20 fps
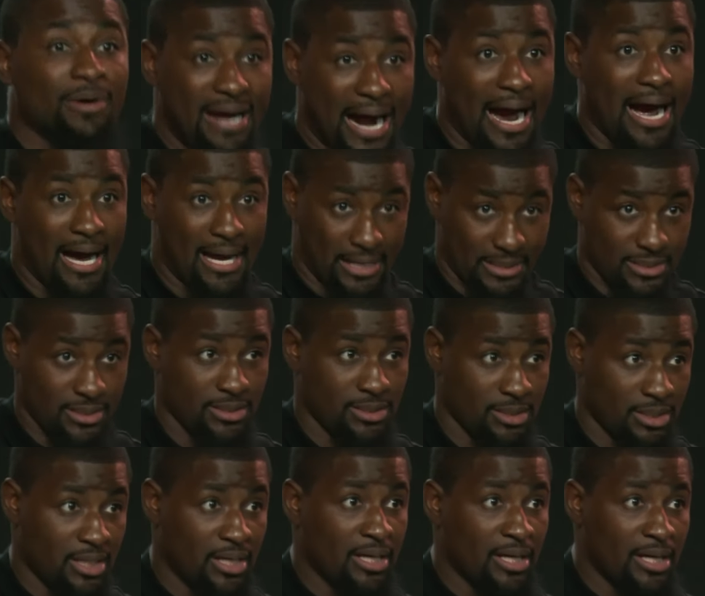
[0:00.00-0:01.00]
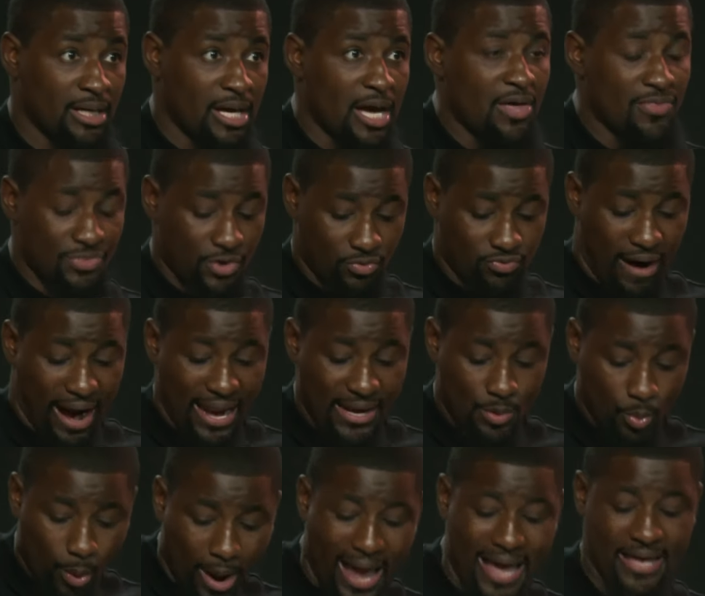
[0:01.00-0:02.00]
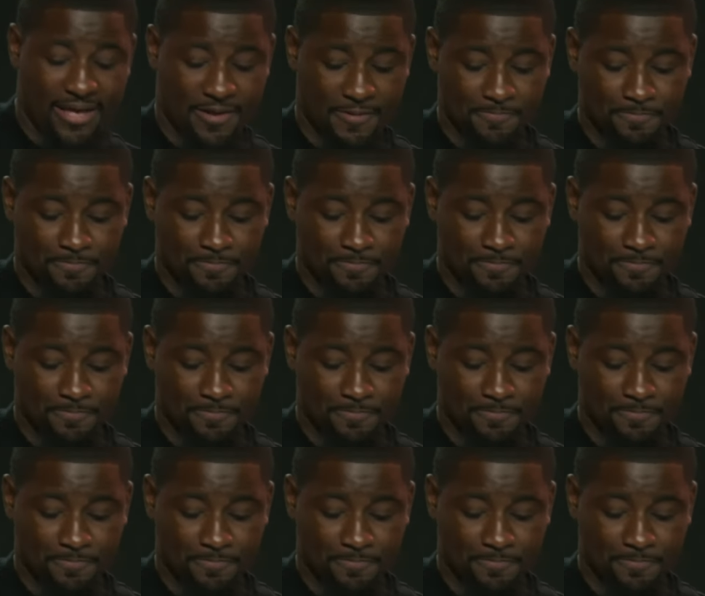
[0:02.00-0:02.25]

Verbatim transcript: God in the right way.